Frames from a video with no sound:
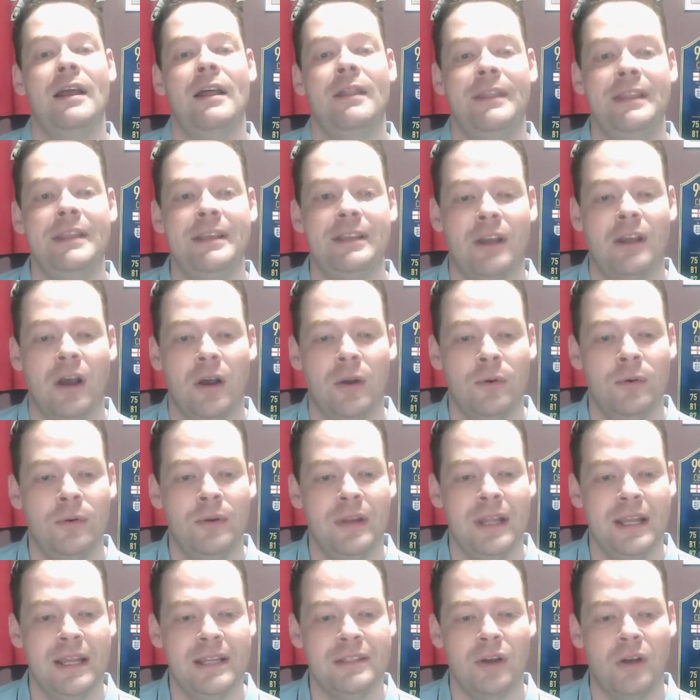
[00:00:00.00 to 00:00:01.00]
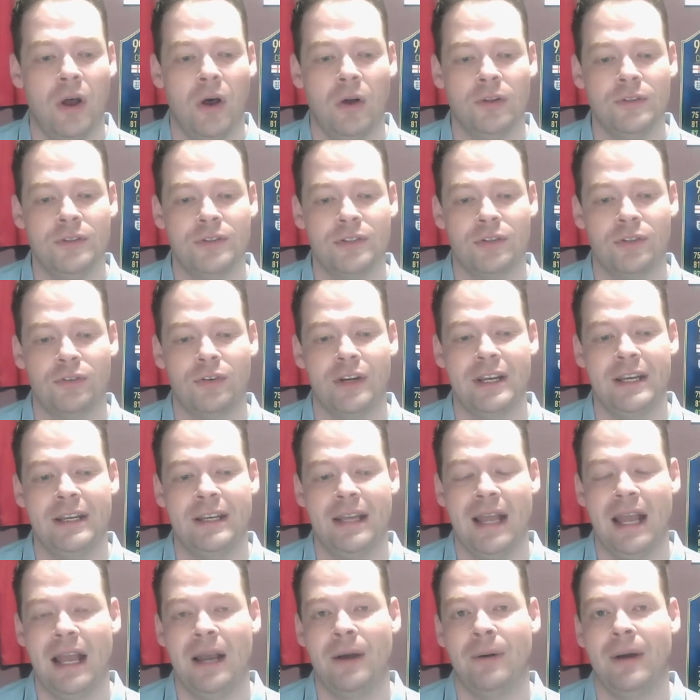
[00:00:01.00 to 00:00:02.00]
The code is on screen
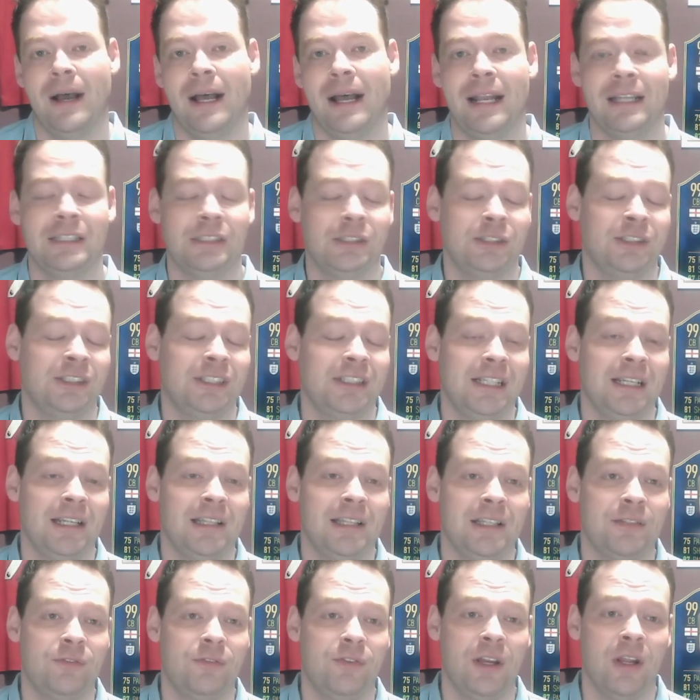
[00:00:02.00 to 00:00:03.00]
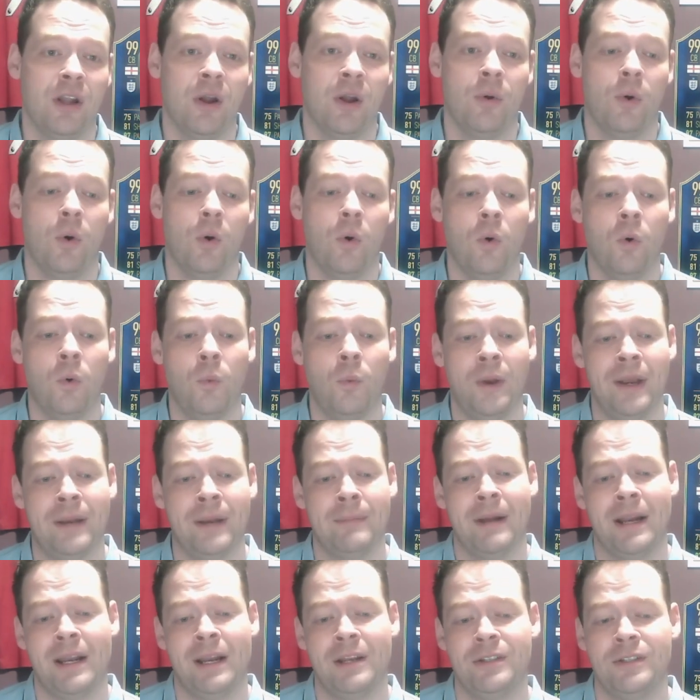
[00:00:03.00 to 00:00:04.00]
now, and as you've seen in this video, all winning
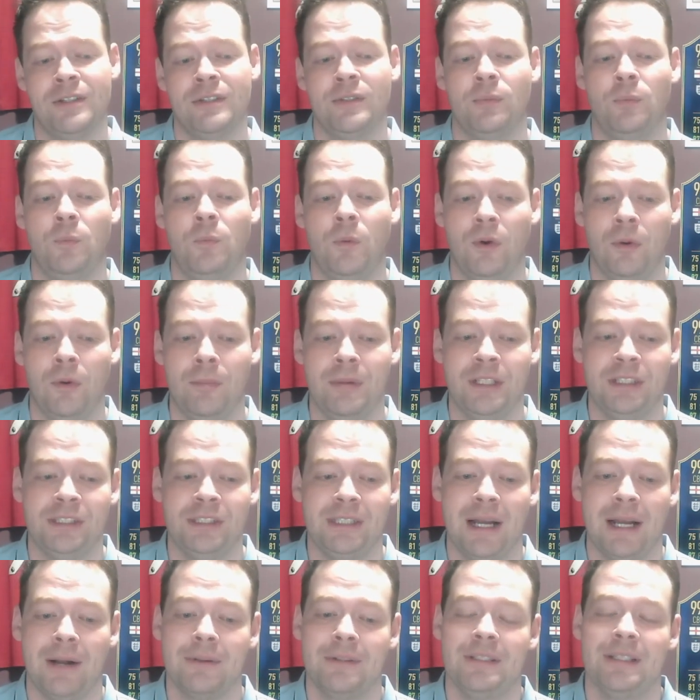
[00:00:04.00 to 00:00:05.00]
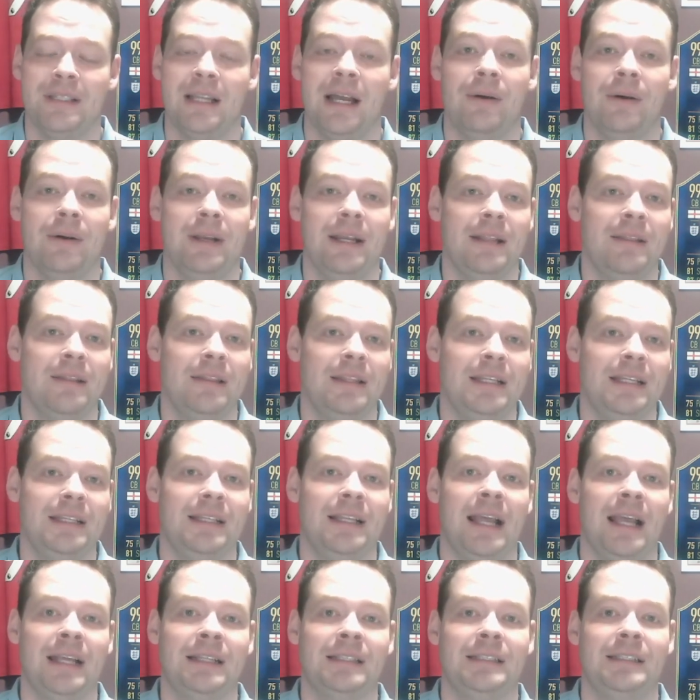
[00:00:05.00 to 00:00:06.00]
managers will be shouted out in the
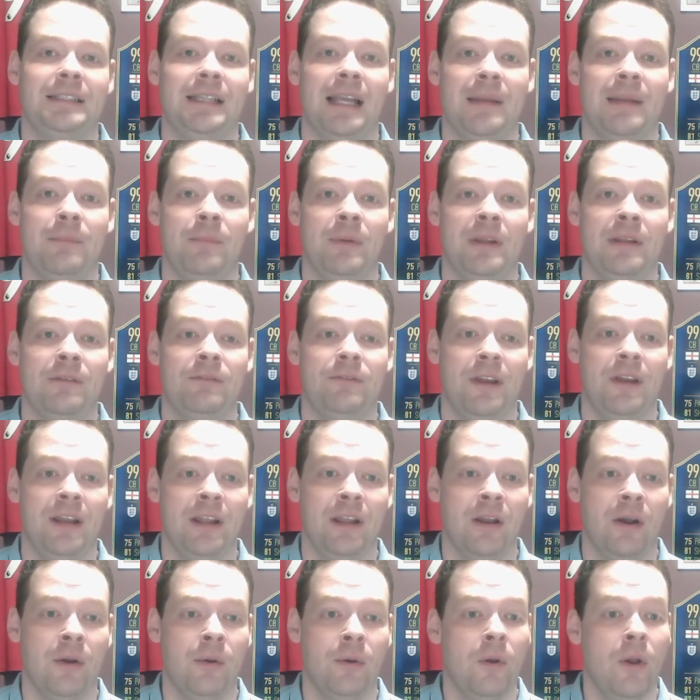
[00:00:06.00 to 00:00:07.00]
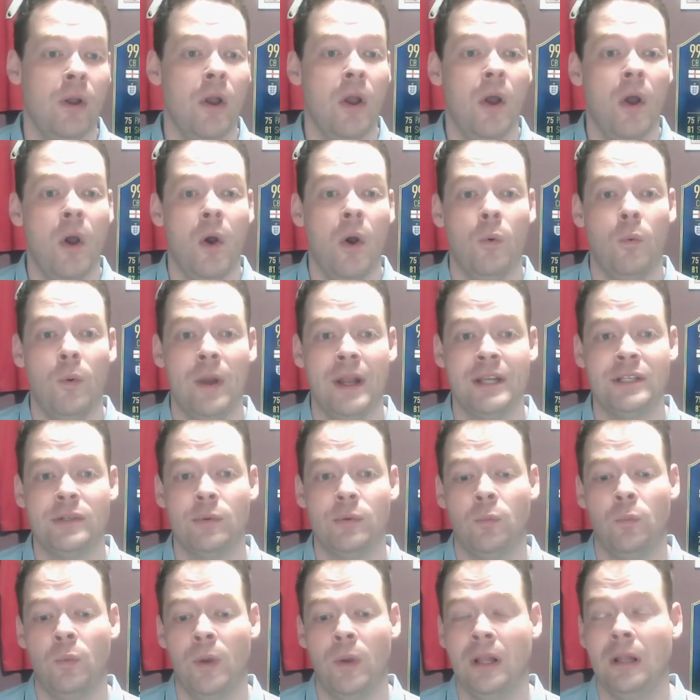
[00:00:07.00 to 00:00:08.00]
next Game Week video, which
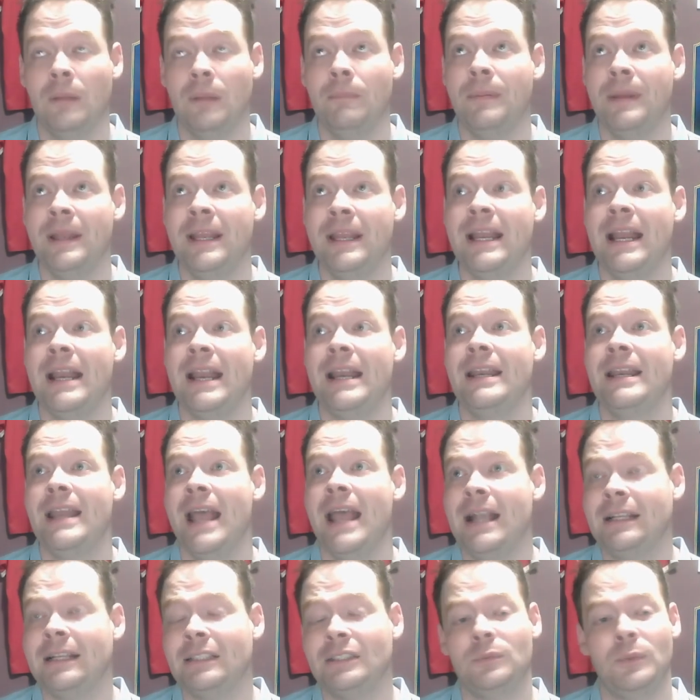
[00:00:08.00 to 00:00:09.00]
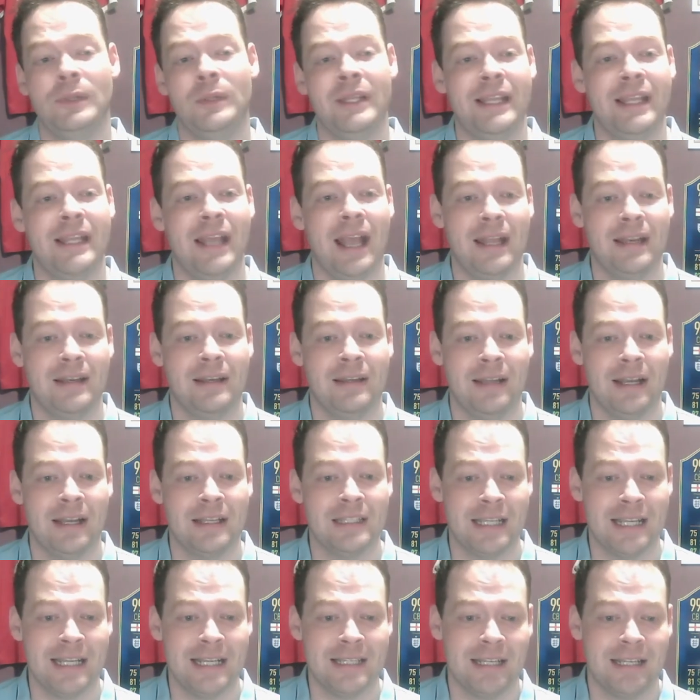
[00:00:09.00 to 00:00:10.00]
will be next weekend,
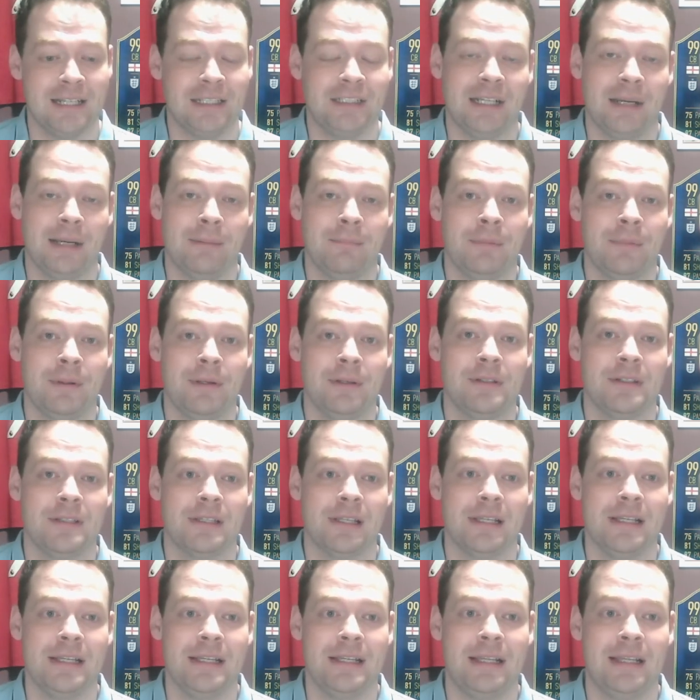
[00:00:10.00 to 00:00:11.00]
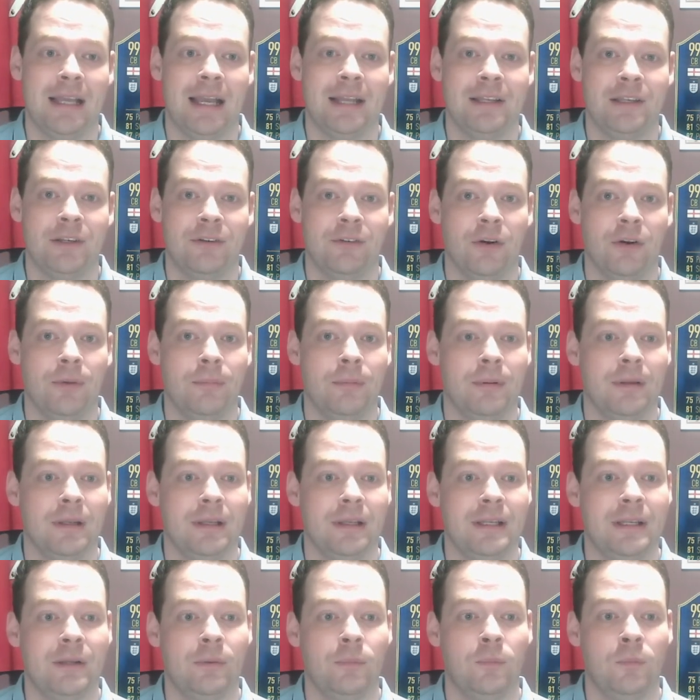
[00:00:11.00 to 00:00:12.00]
as it is a Champions League and Europa
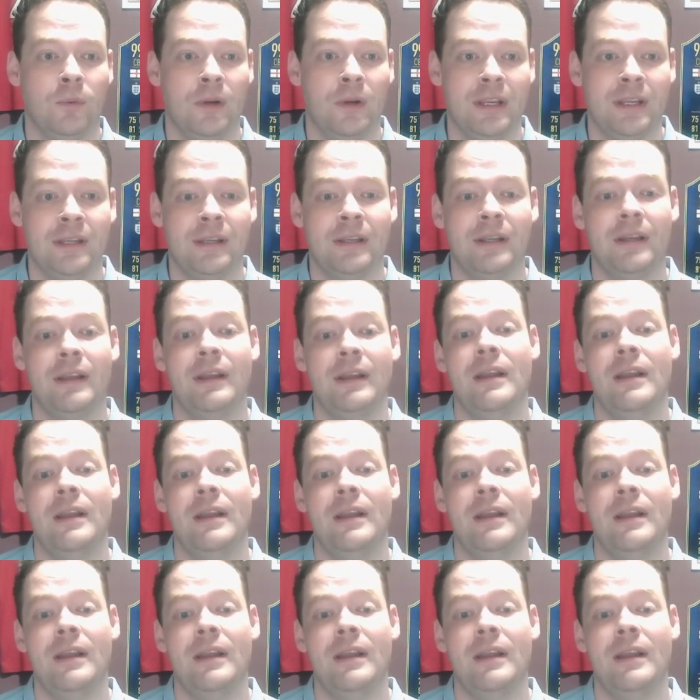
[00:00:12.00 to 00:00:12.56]
League week.